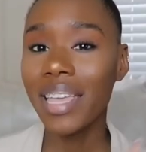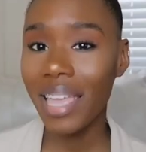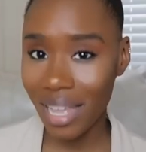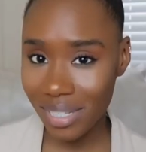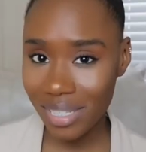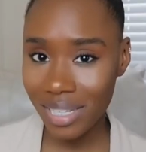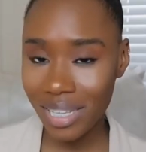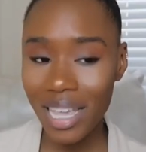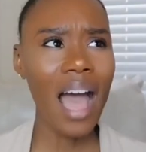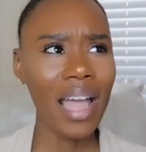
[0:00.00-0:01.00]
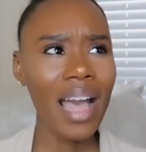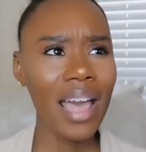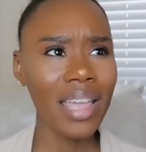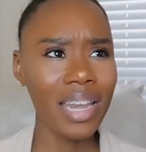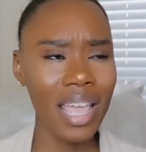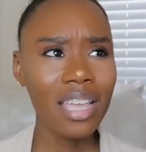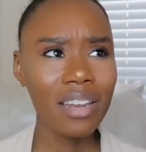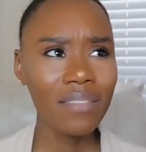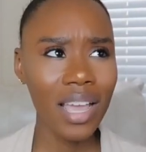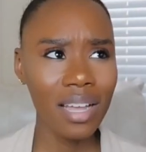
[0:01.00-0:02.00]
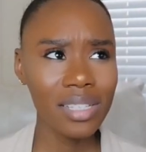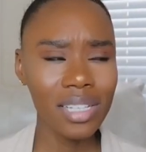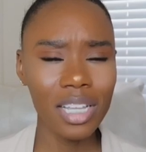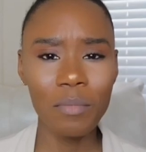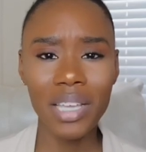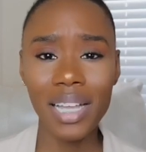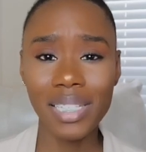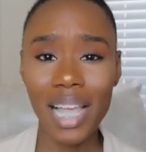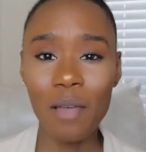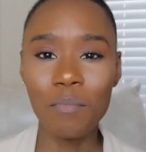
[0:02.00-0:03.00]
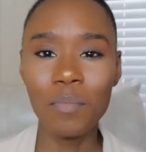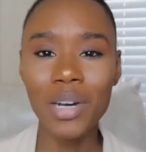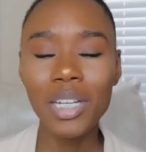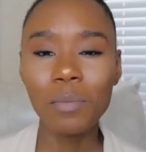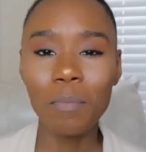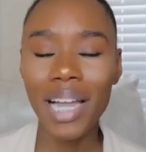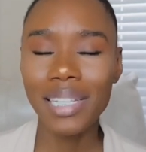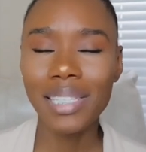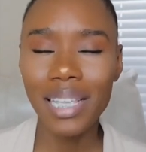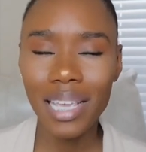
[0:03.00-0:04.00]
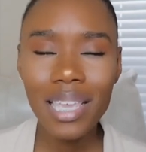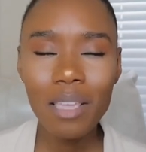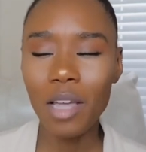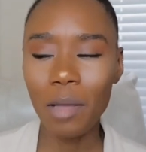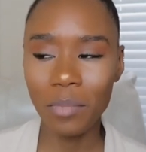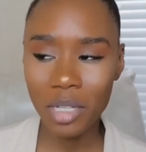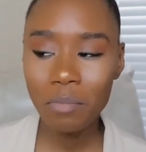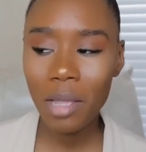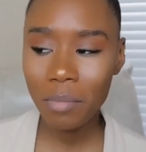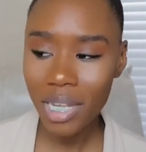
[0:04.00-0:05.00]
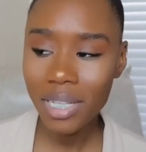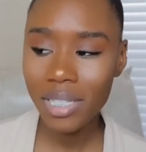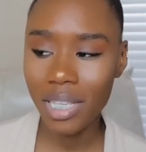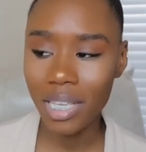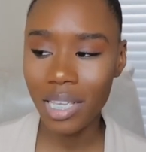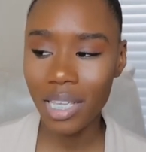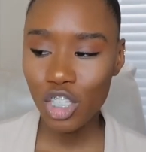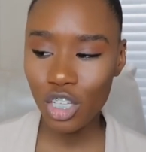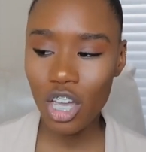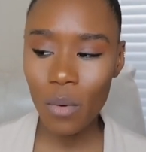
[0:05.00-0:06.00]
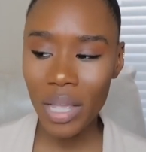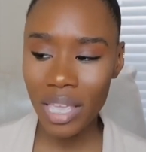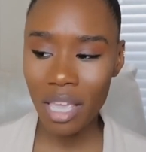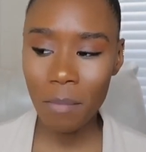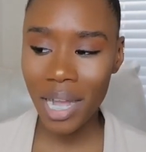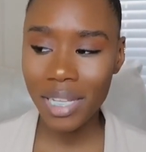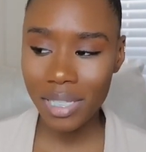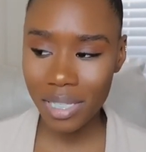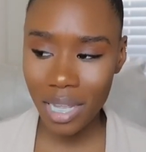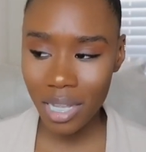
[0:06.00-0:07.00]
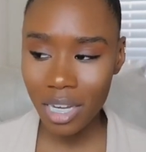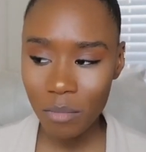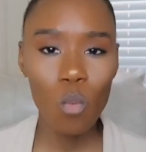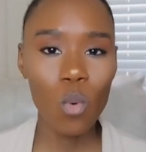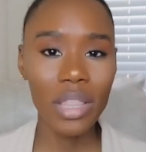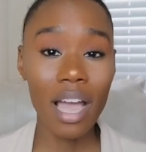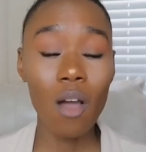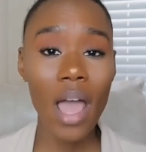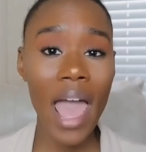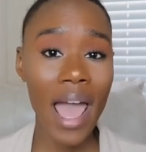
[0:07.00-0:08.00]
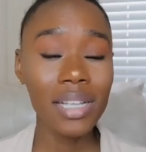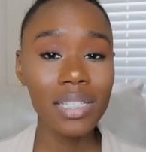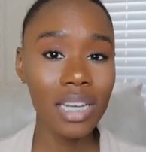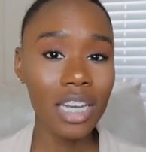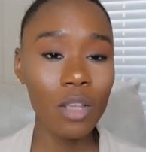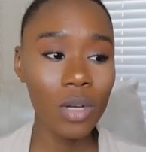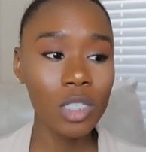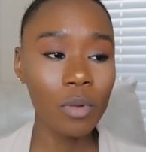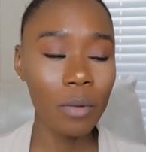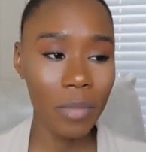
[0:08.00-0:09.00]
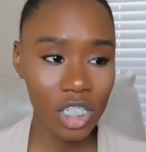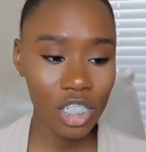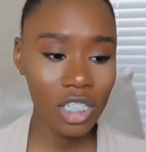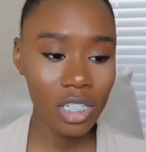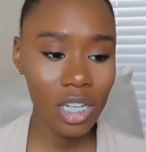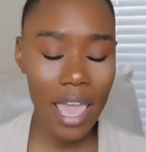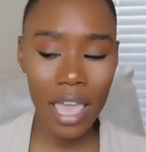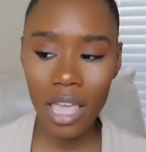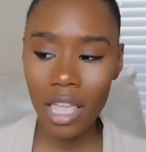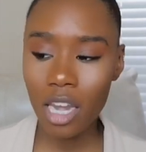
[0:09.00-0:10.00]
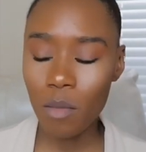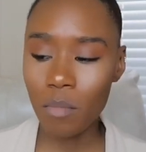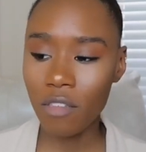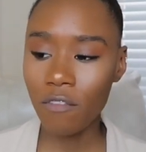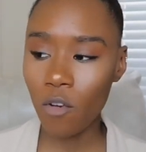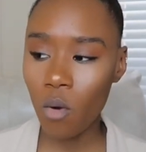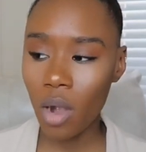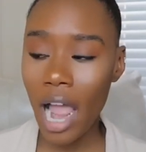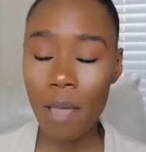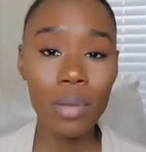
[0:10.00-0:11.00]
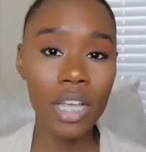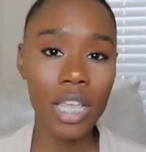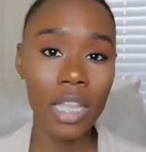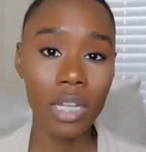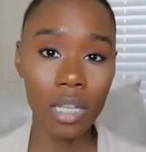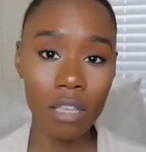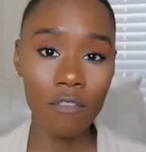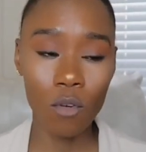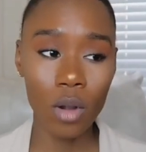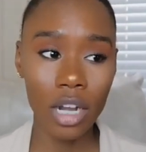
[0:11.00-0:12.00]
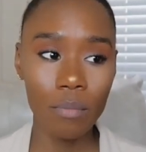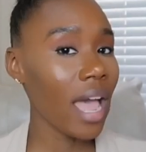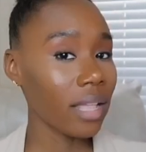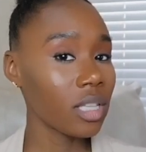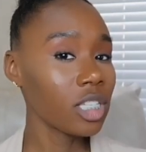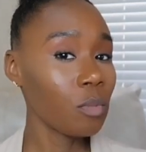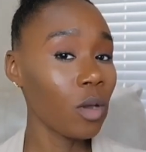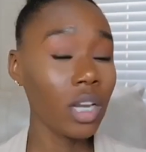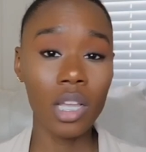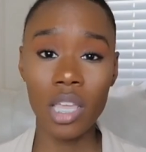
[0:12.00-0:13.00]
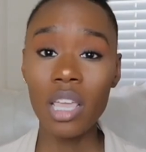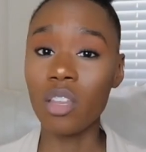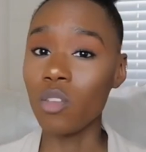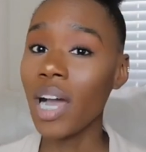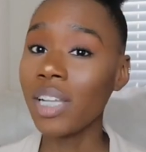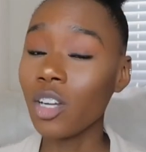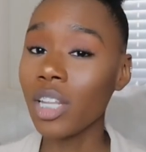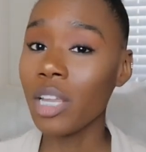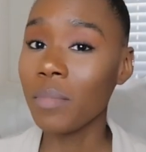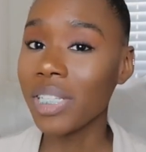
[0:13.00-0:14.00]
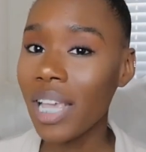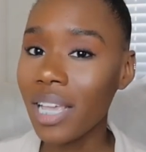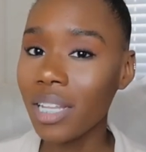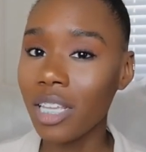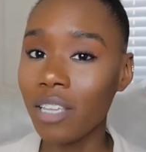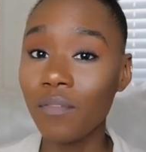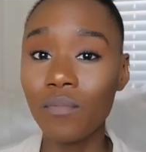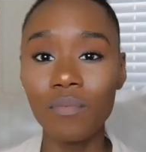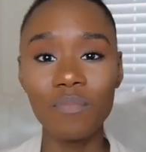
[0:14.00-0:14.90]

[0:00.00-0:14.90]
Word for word: counseling. I got a negative counseling because I booked my ticket. I booked my plane ticket to go and get my son without asking anyone's permission and before I put in leave for it. At this point, again, you guys aren't letting me take leave.